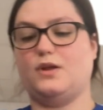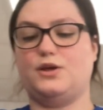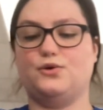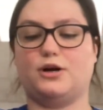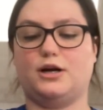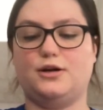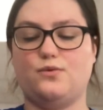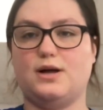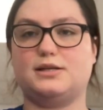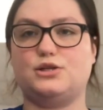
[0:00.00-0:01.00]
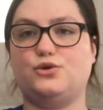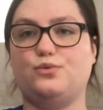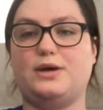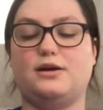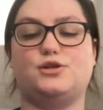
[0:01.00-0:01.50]
You're going to want to
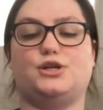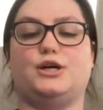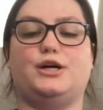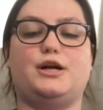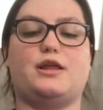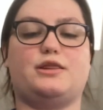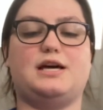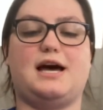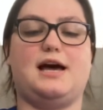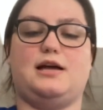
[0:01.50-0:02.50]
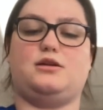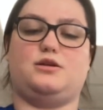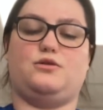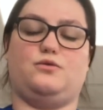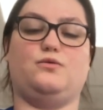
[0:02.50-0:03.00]
make sure that
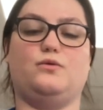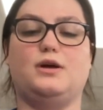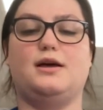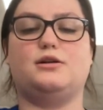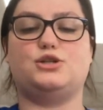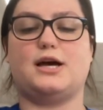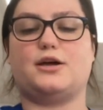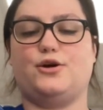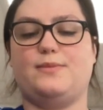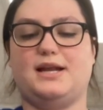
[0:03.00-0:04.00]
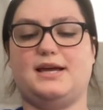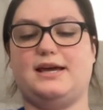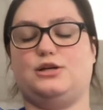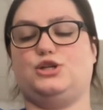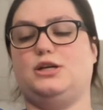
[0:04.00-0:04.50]
you check your
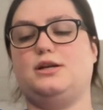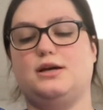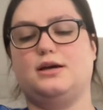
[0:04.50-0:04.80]
medication